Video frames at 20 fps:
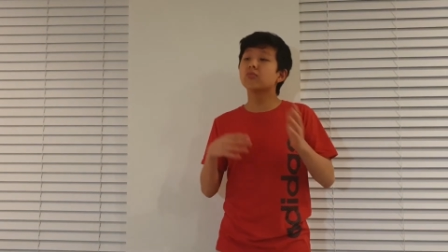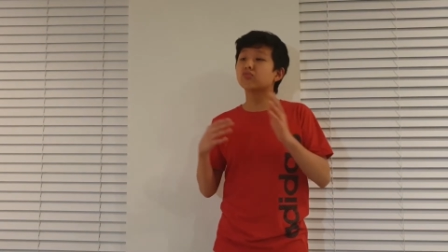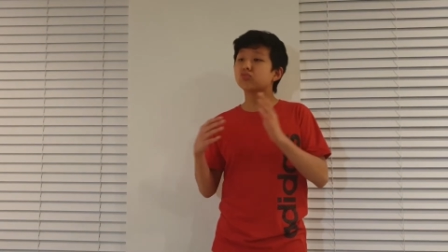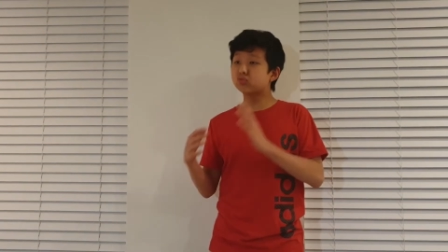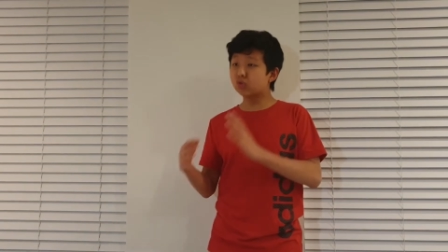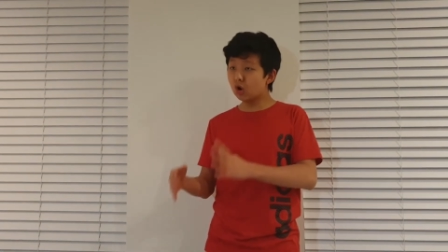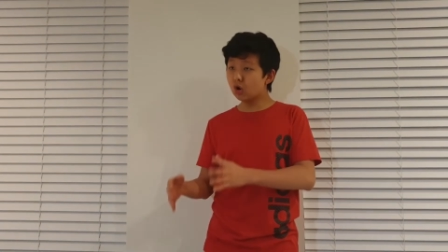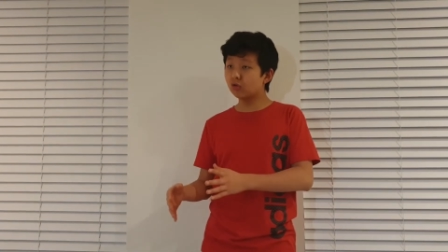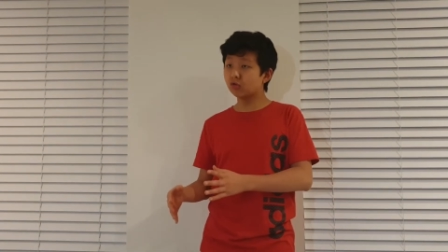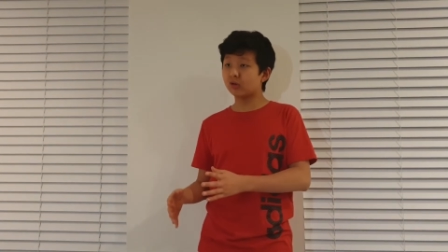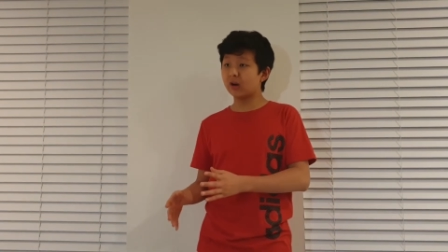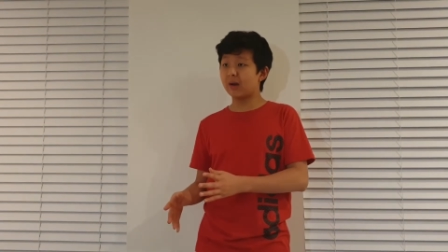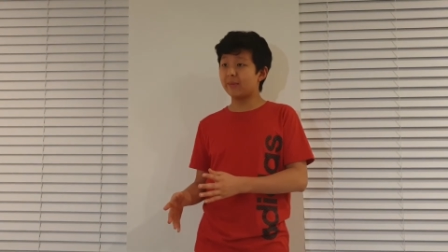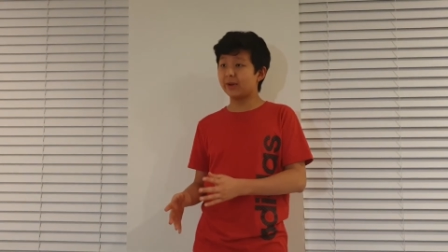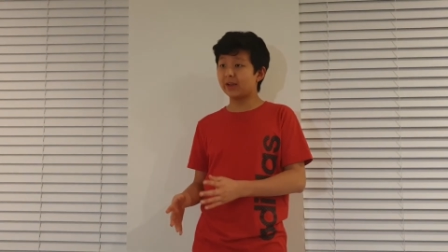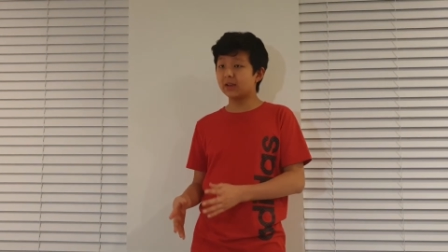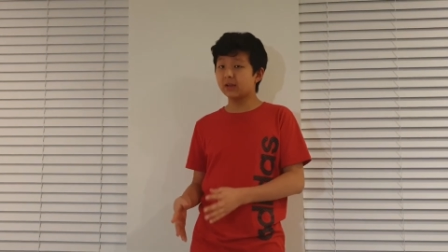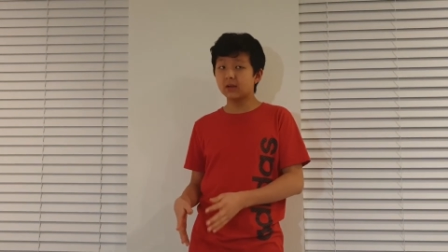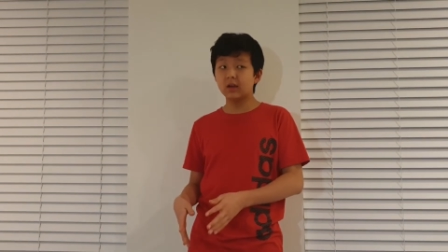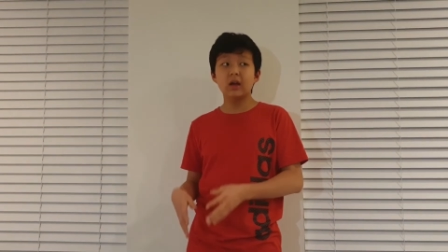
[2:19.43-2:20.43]

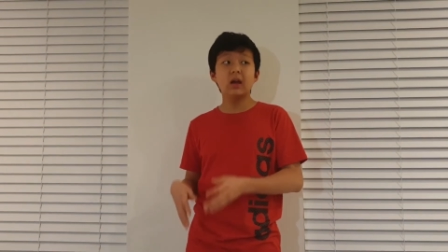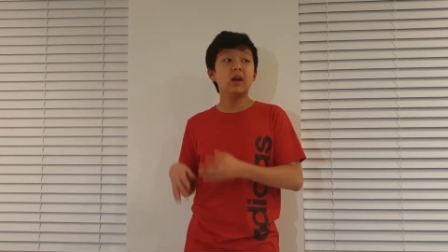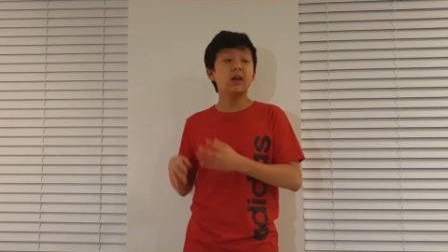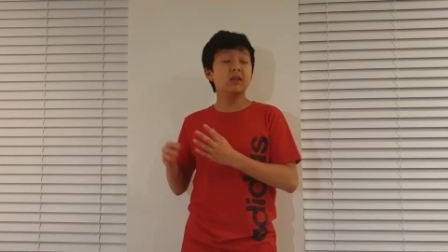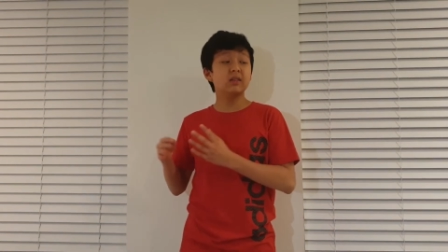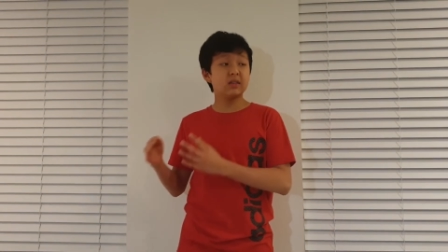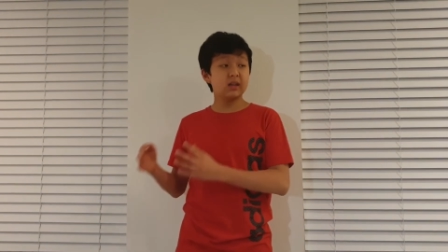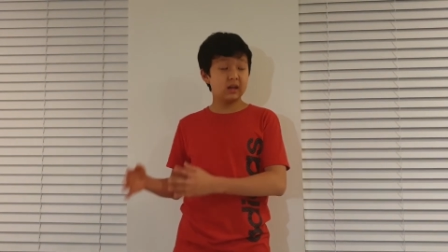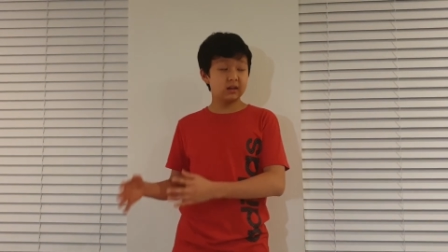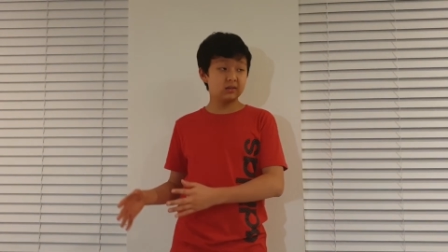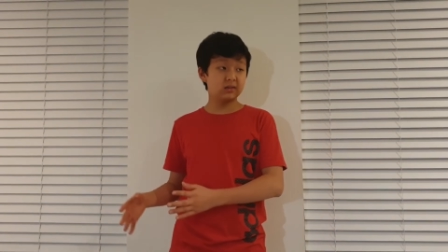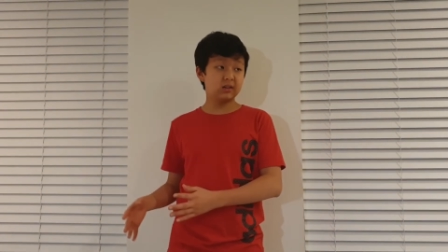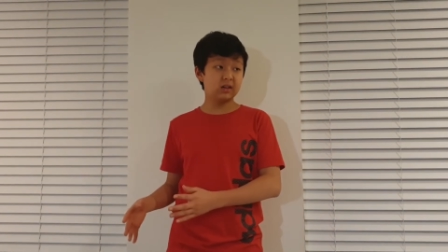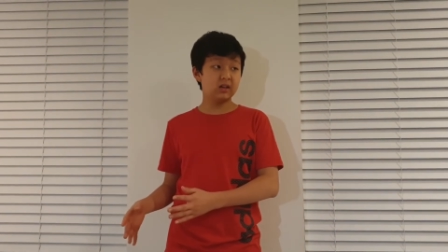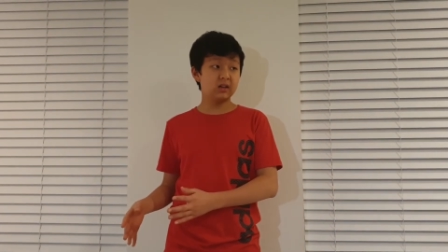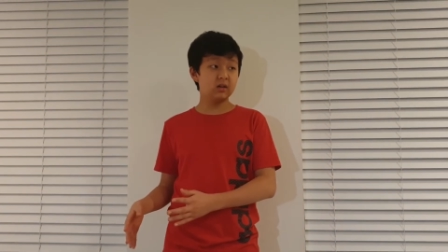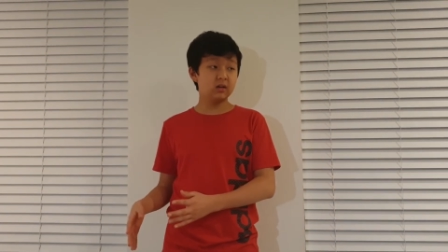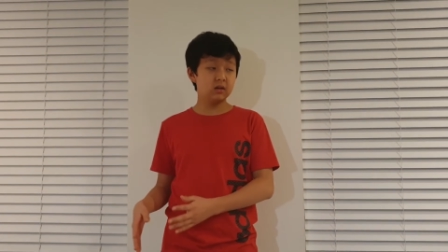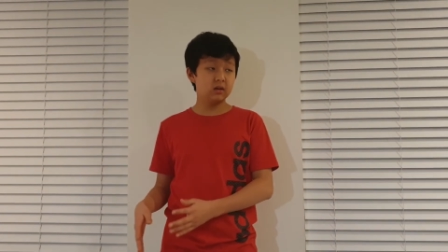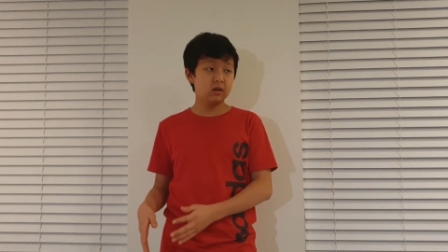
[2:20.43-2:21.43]
programming,
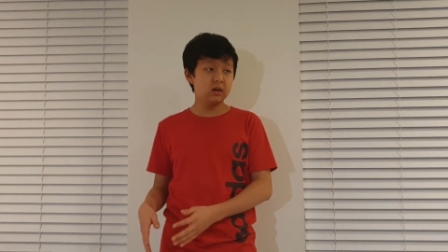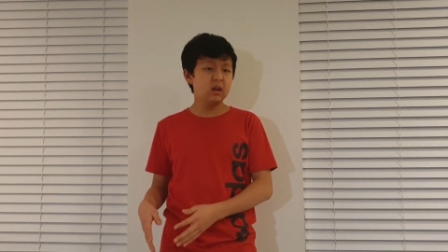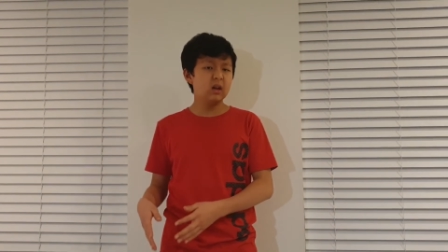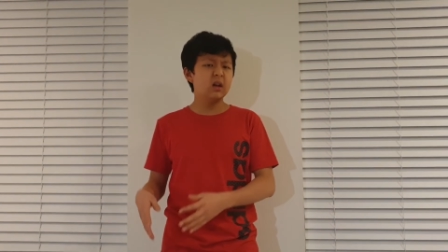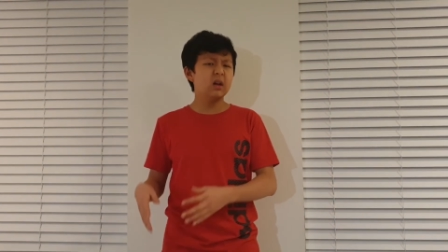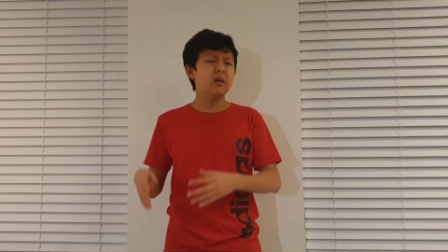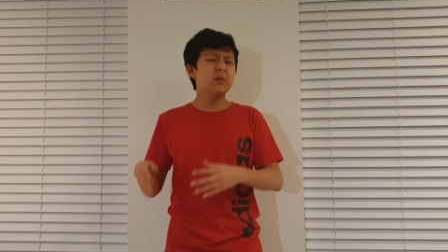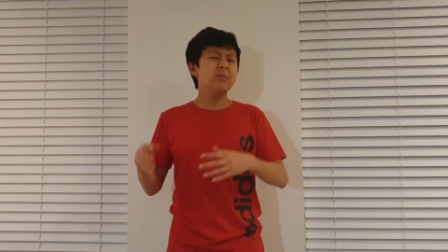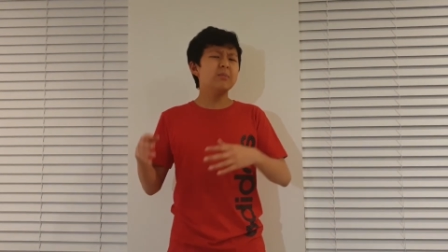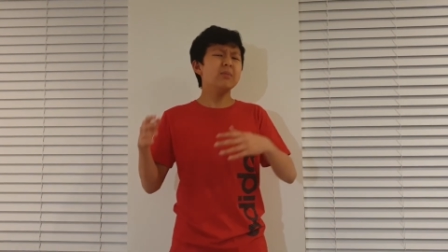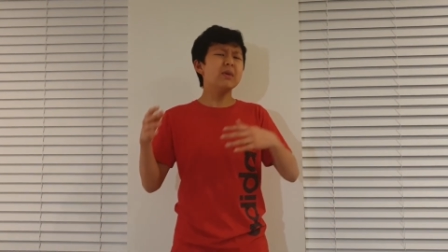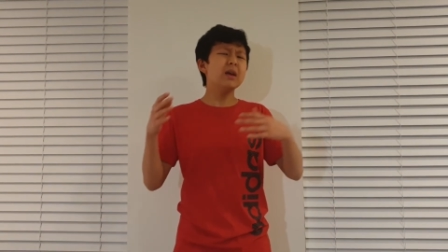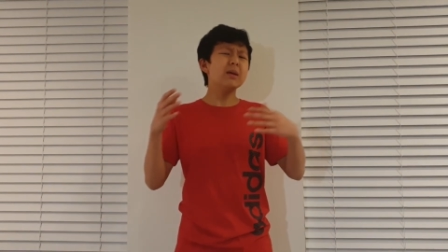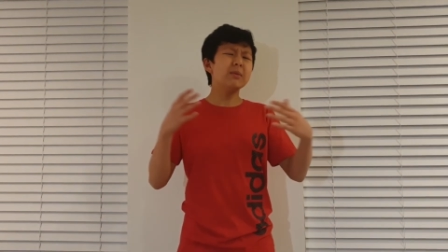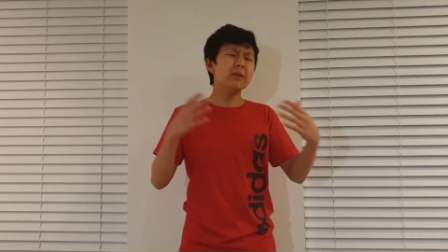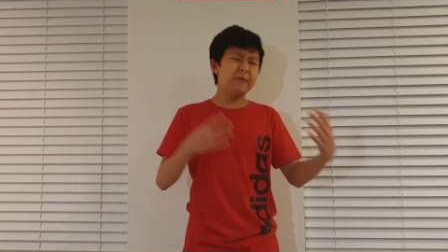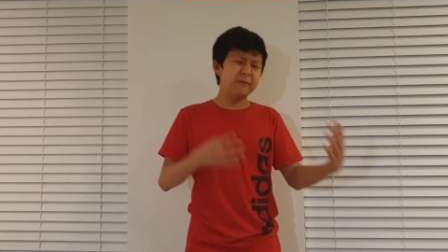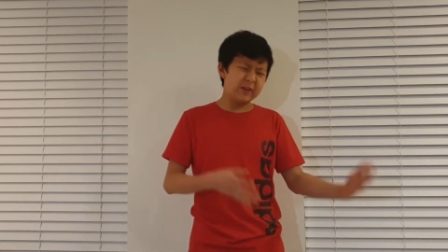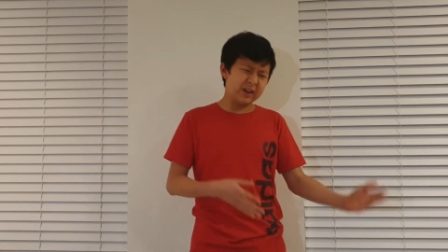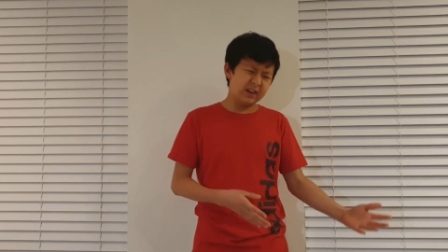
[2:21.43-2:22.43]
testing,
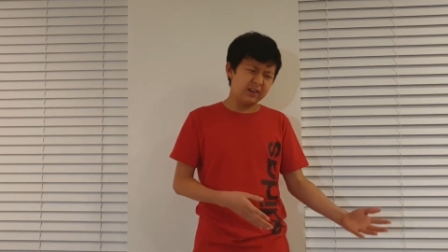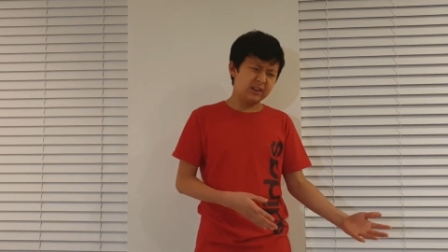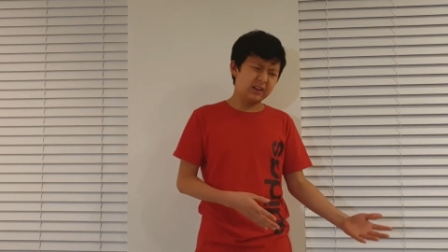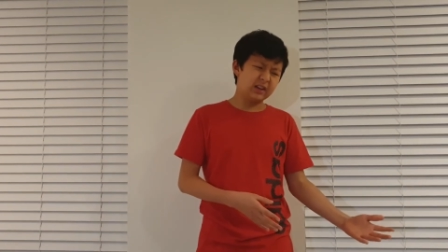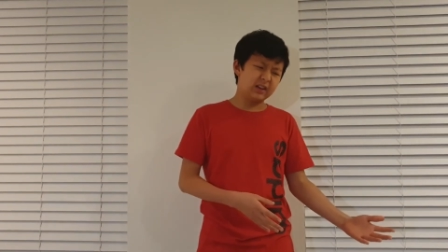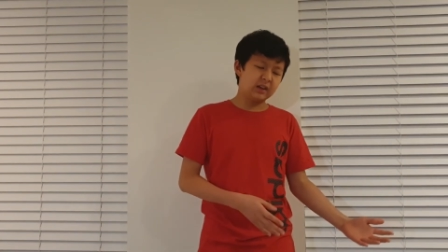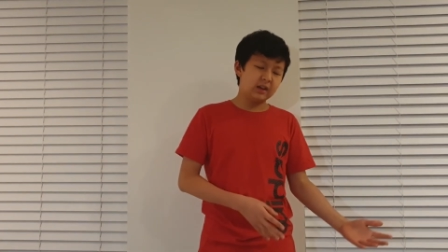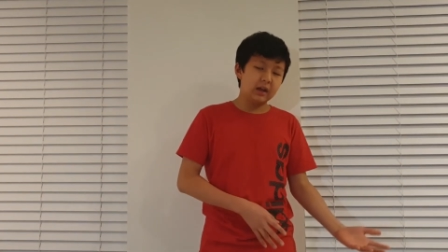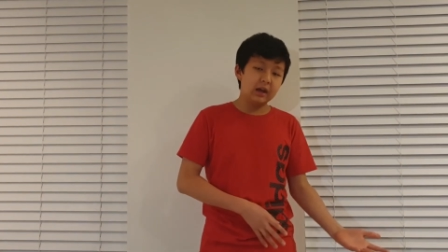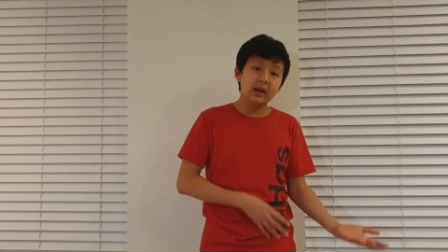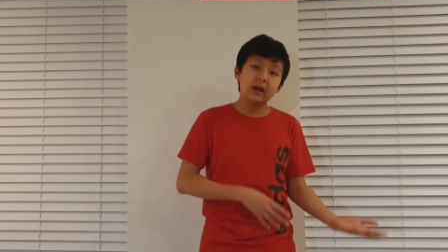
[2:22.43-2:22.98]
maybe failing,